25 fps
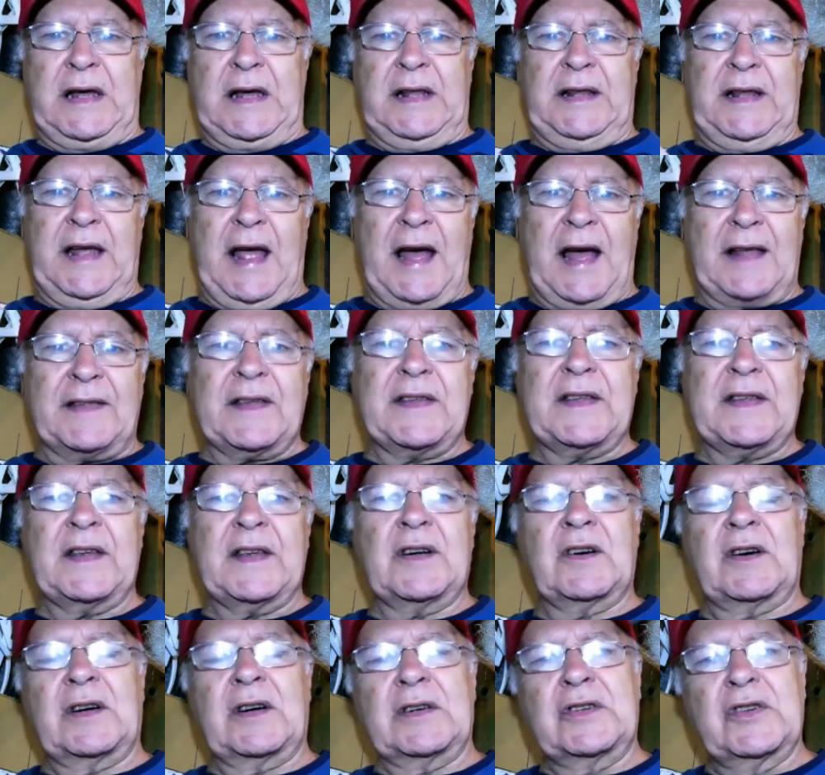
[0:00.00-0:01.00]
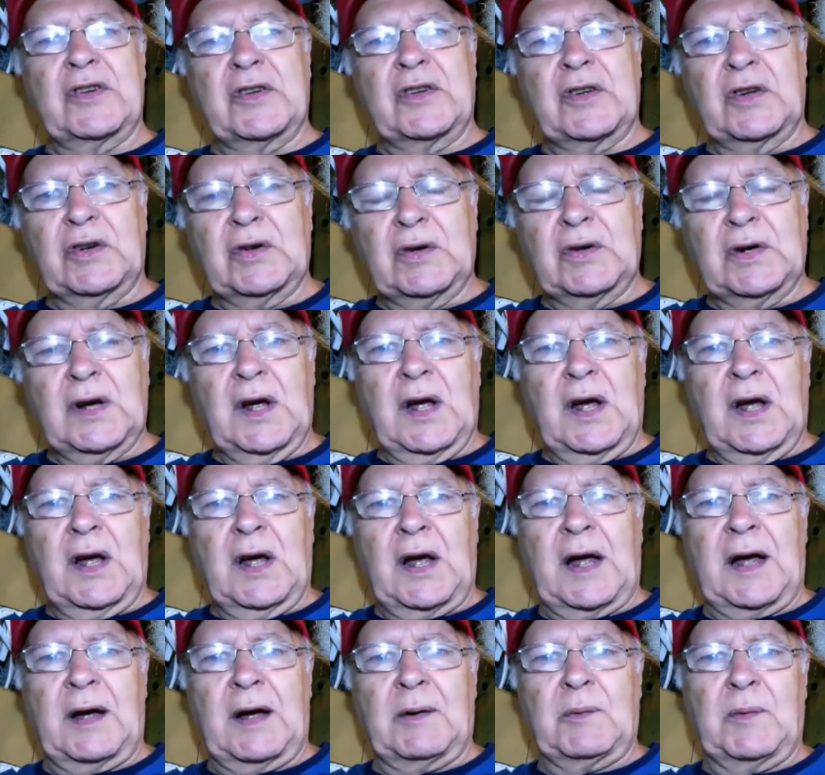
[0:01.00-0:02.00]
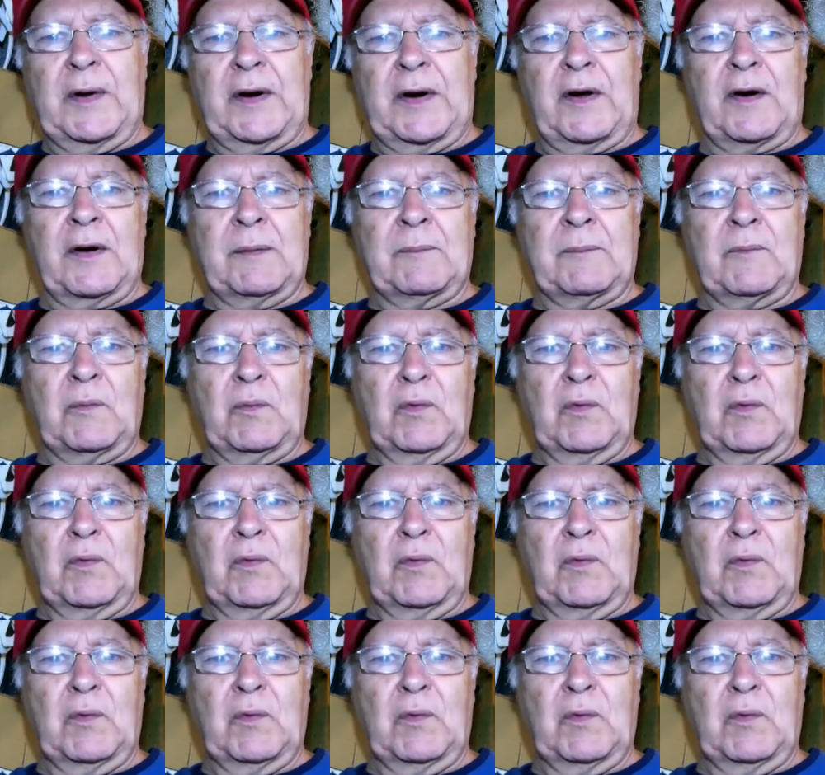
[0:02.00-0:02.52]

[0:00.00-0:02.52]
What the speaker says: The other thing I do when I'm